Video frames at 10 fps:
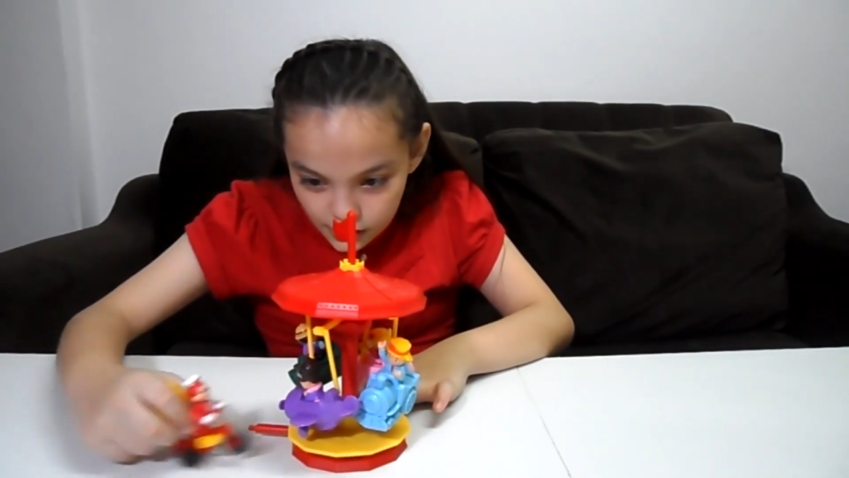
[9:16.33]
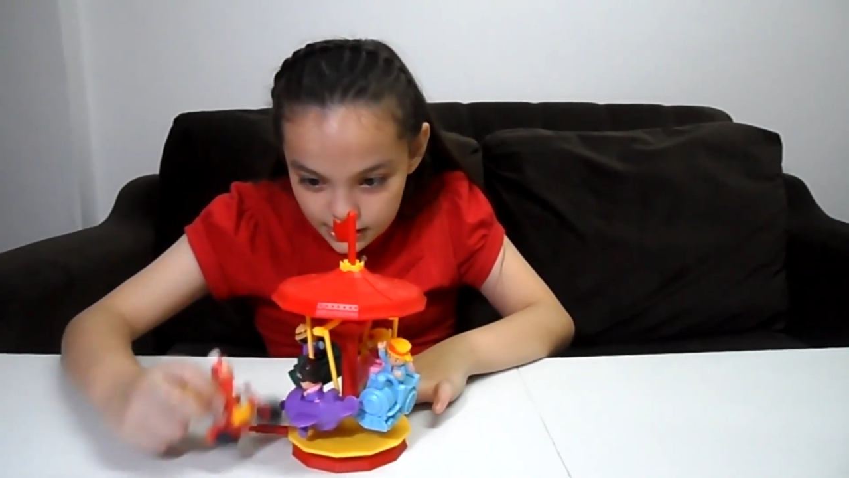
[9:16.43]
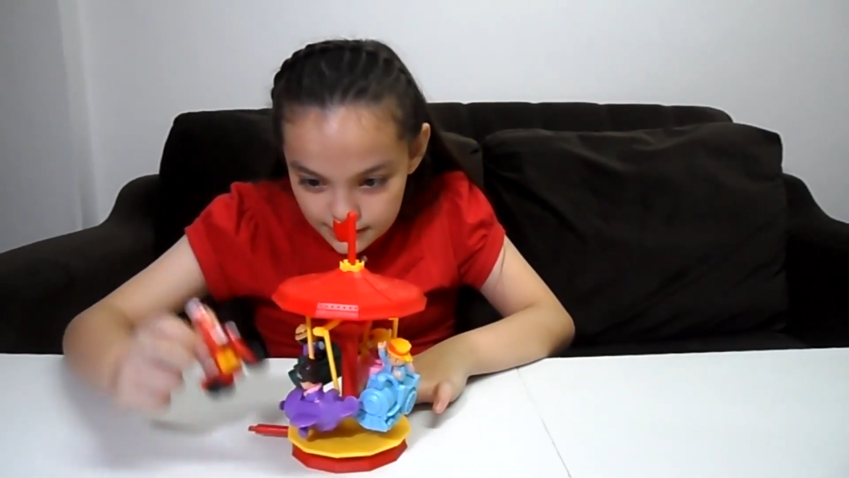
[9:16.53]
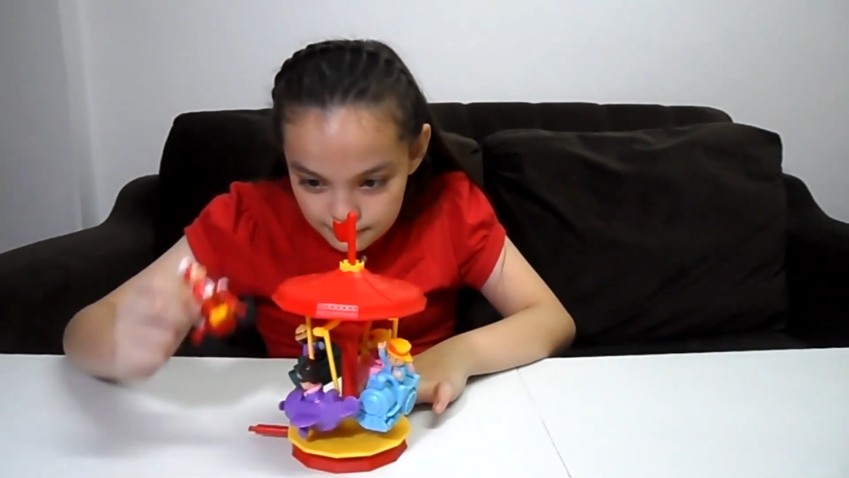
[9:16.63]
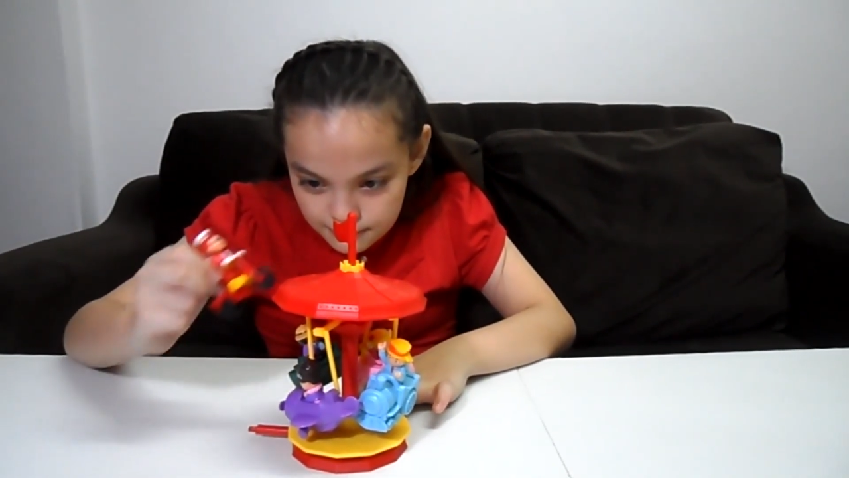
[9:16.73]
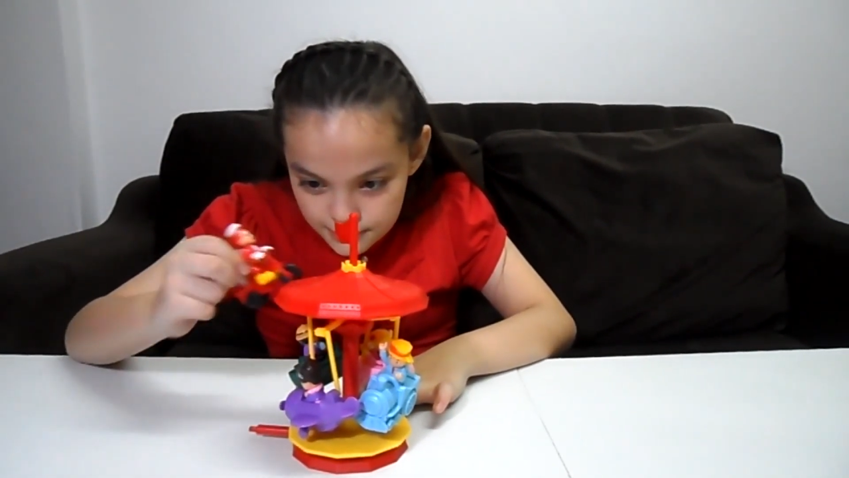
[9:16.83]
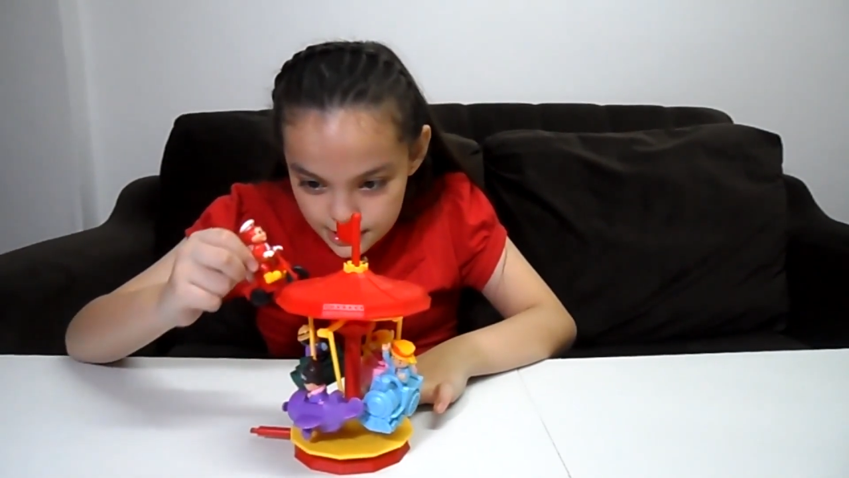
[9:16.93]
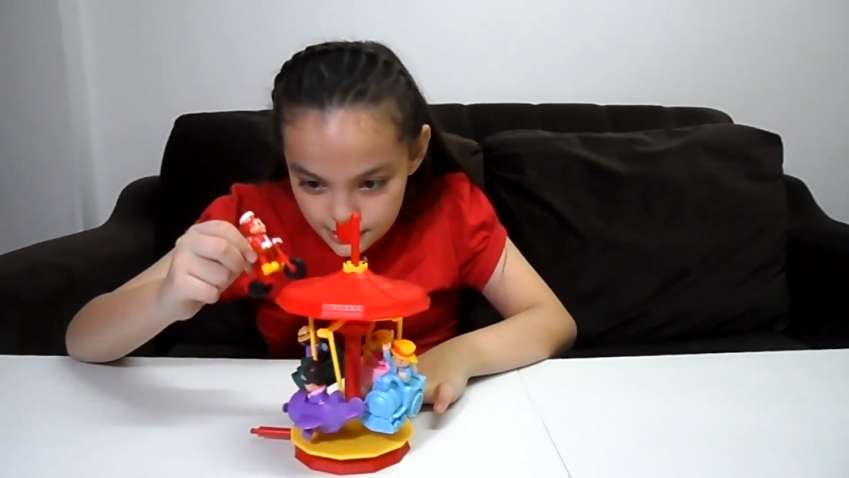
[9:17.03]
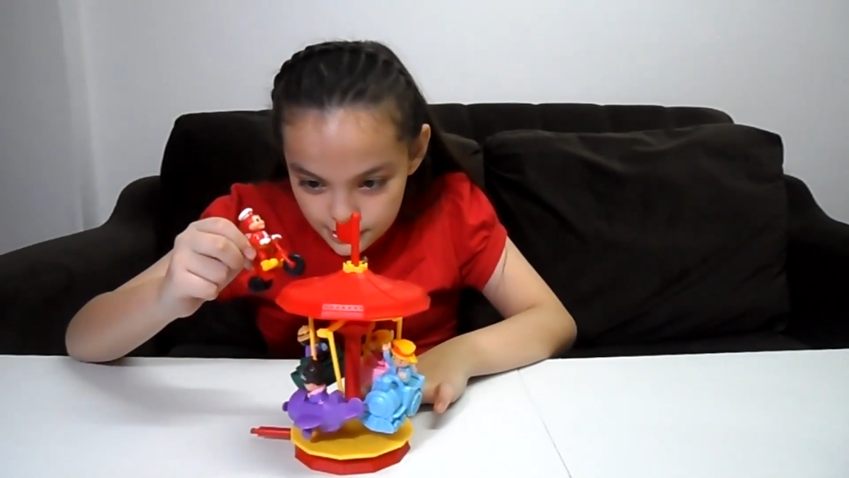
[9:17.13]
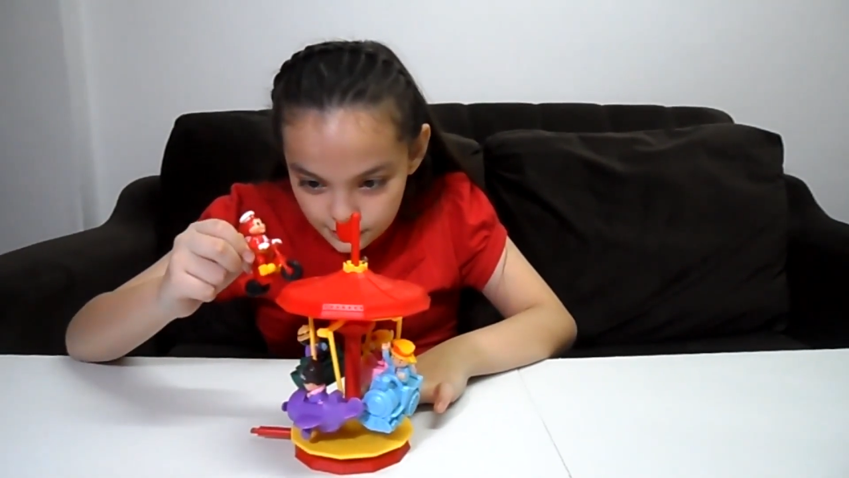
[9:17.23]
Jolly
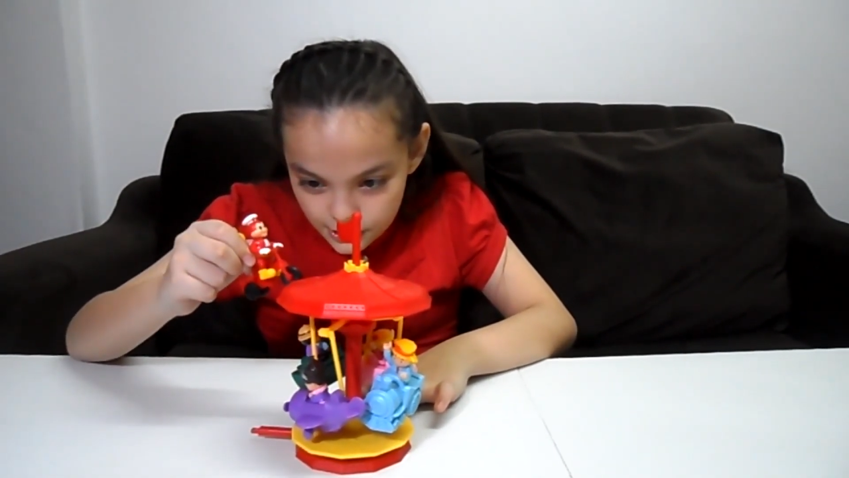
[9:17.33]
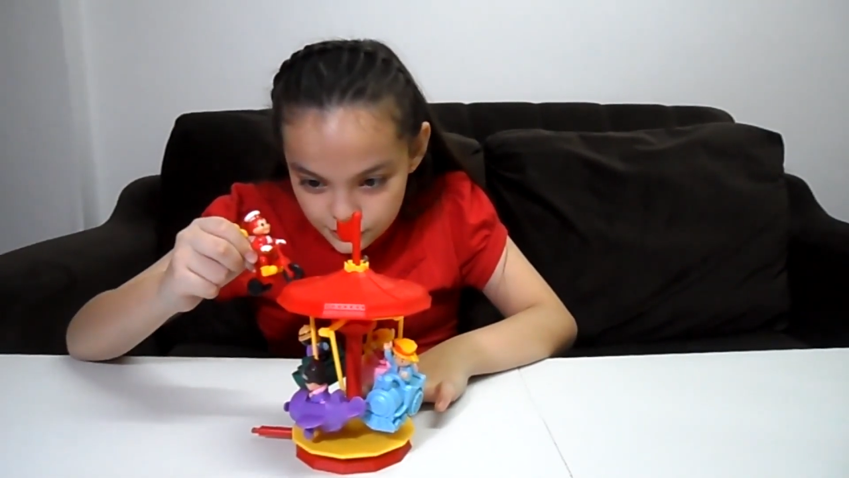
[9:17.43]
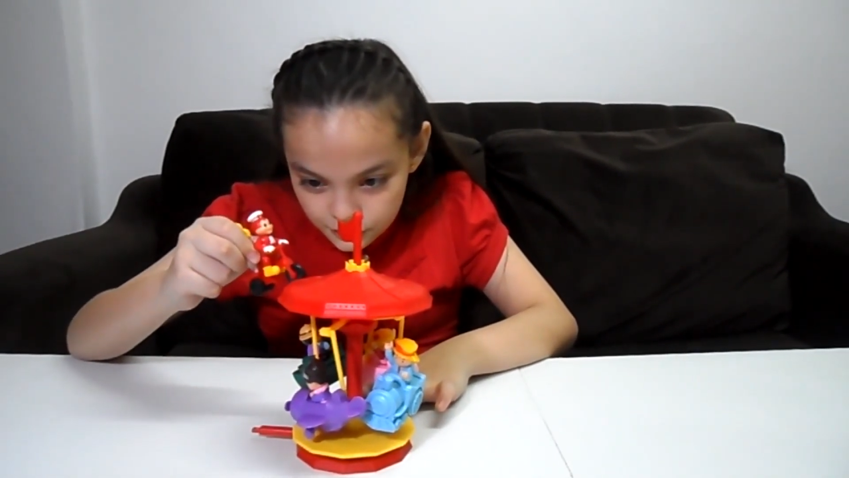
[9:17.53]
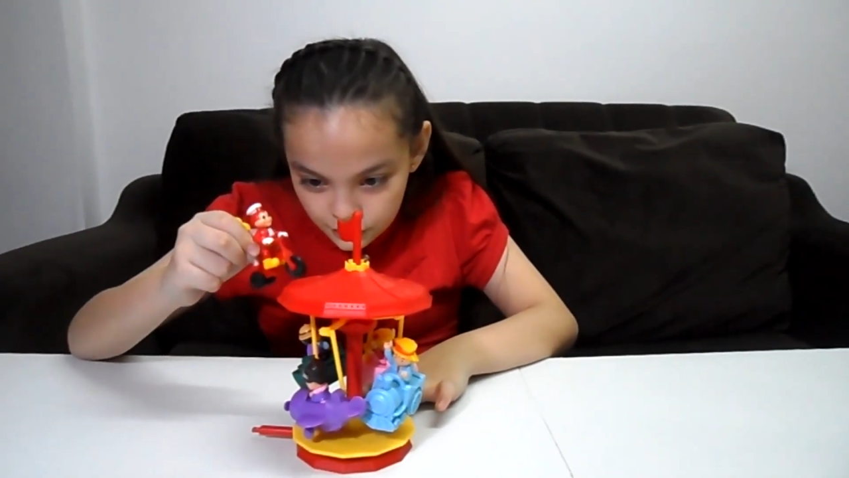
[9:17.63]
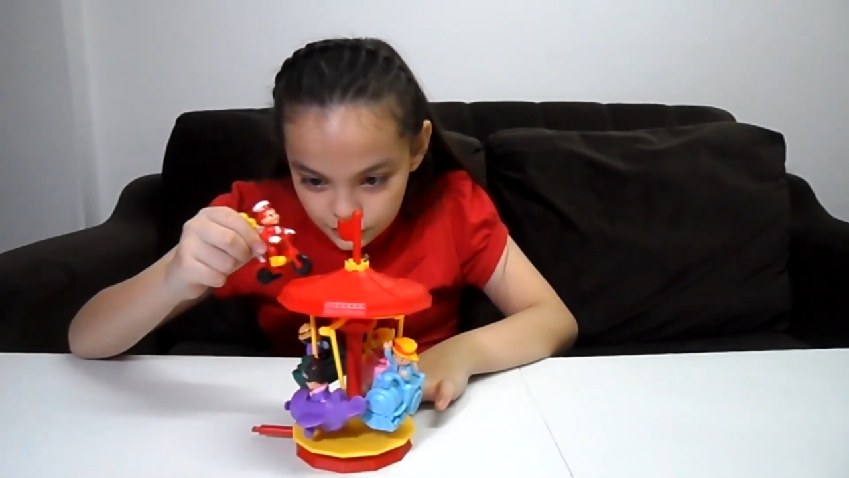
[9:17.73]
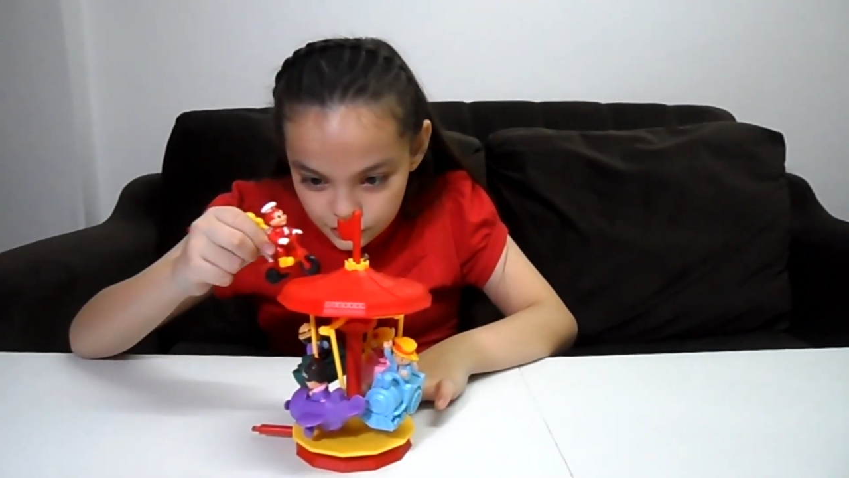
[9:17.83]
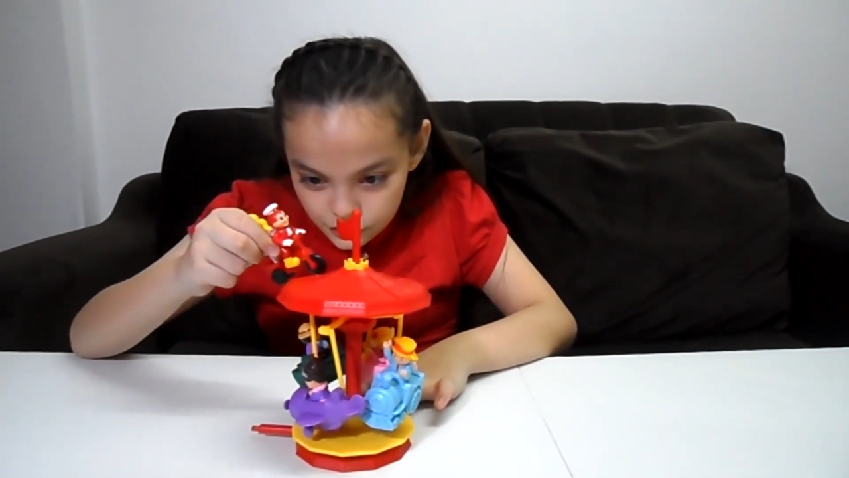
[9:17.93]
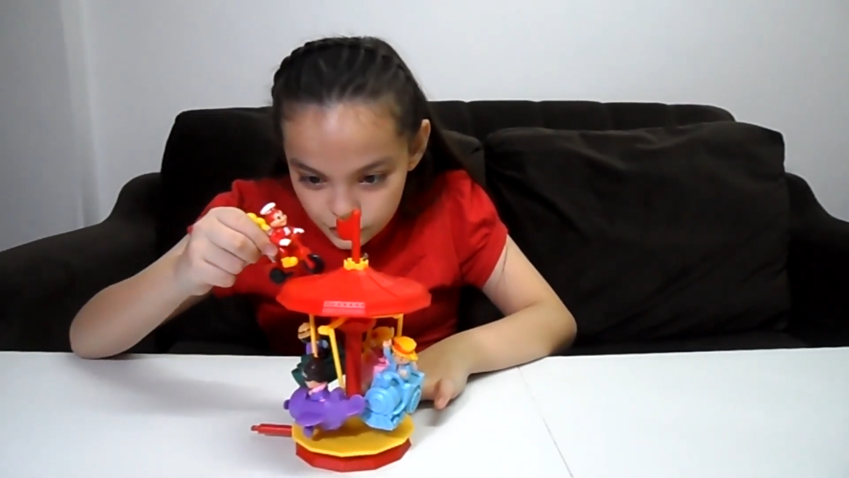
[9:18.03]
Bee, the restaurant.